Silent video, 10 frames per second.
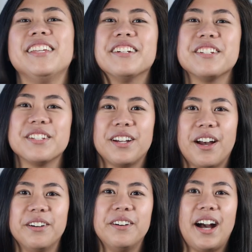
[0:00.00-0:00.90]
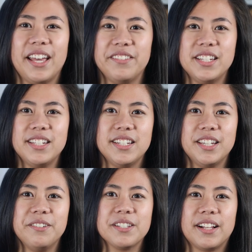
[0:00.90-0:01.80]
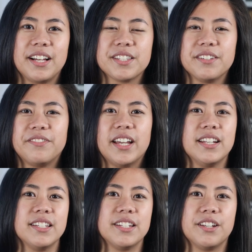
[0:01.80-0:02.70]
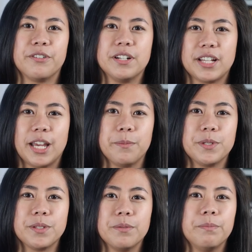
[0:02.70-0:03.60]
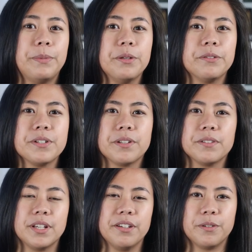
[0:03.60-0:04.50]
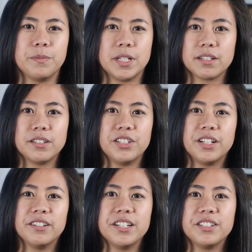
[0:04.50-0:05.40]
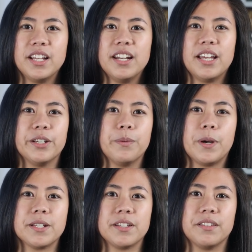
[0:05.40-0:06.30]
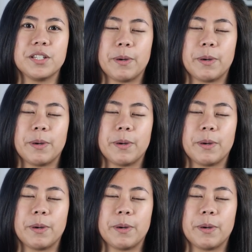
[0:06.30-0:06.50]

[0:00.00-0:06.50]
Years ago, IVDD was classified into different types, both resulting from disc degeneration and compressing the